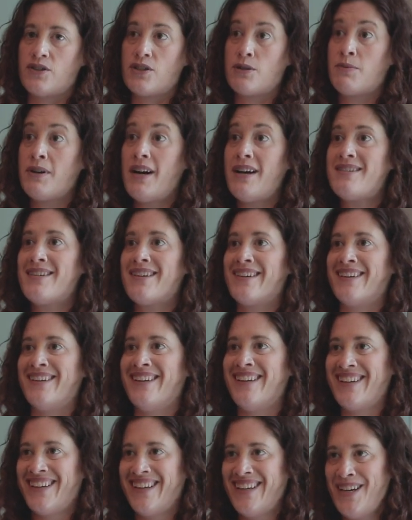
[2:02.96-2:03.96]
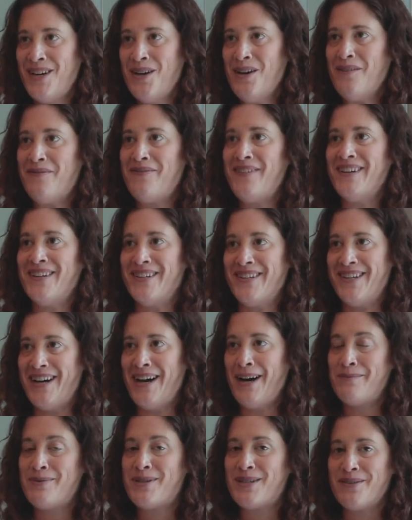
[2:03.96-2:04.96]
surprising field
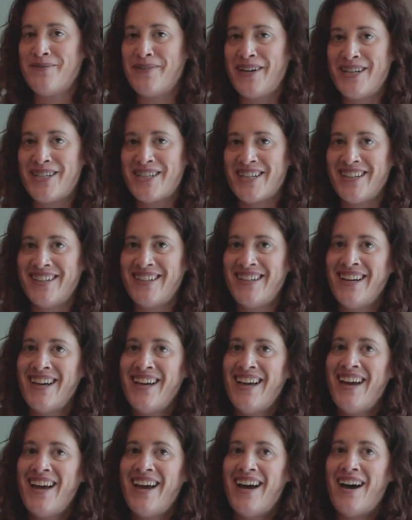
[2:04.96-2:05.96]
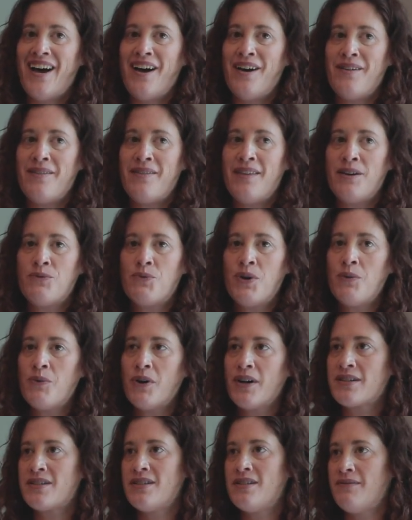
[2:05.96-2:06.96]
observation, then we
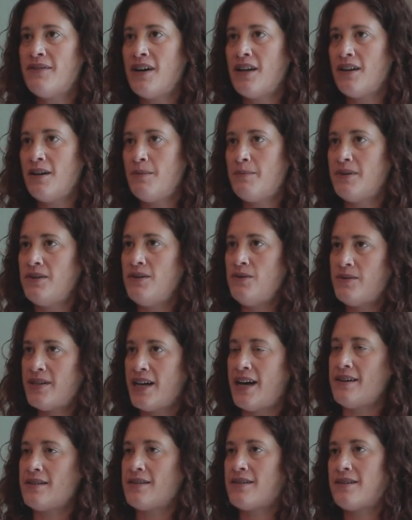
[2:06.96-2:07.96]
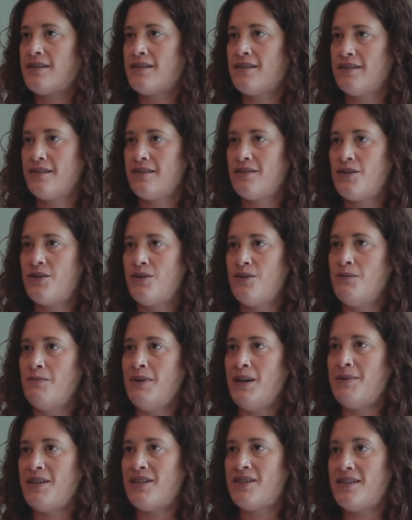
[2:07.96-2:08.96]
work to develop a new test to
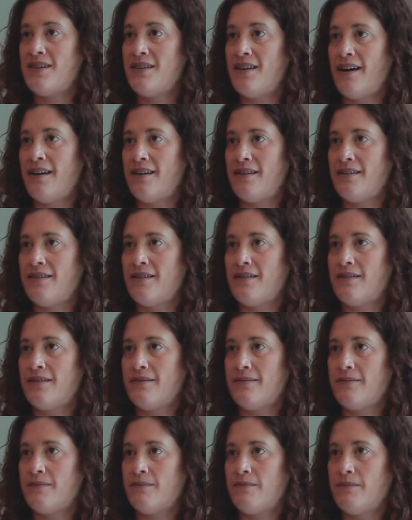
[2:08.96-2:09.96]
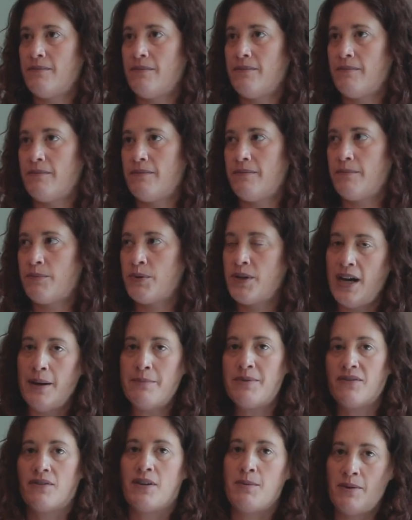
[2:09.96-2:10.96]
maybe see that
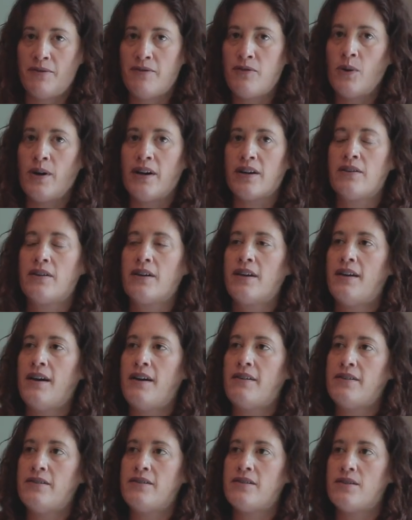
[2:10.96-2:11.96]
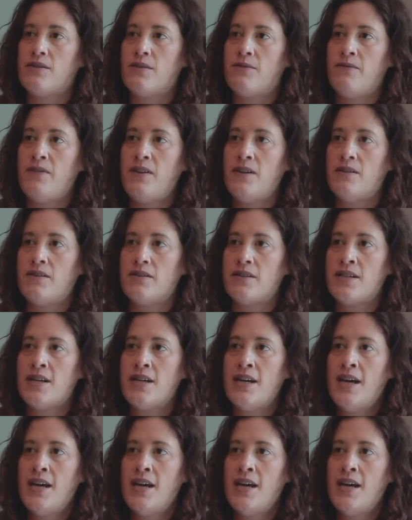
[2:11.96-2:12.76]
preemptively before it could get out into the field.